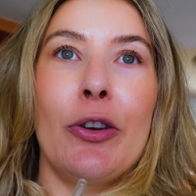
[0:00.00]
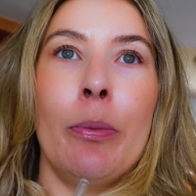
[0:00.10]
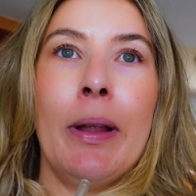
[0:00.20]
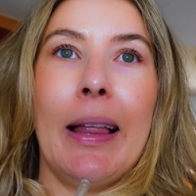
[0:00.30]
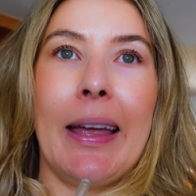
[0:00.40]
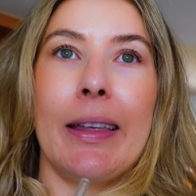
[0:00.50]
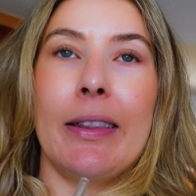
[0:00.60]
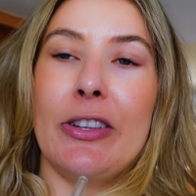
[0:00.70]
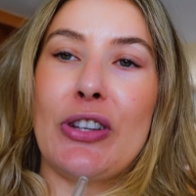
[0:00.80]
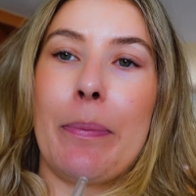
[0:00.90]
normally like
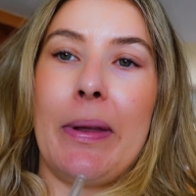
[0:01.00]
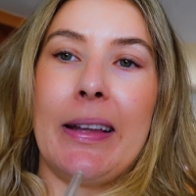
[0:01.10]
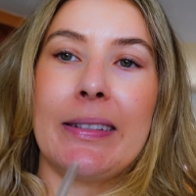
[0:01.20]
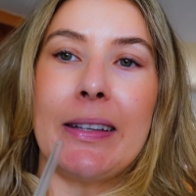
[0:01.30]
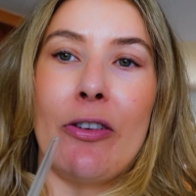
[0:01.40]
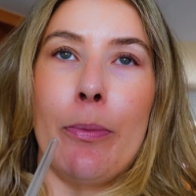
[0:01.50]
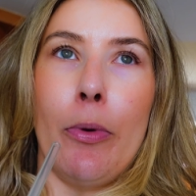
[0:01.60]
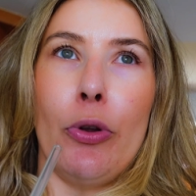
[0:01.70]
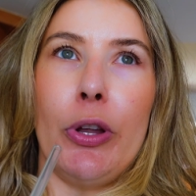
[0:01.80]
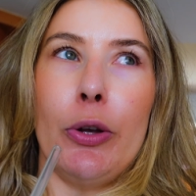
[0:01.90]
the Japanese
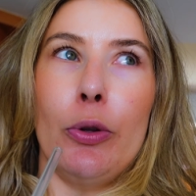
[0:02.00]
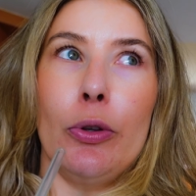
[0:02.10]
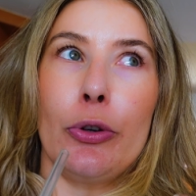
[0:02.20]
ceremonial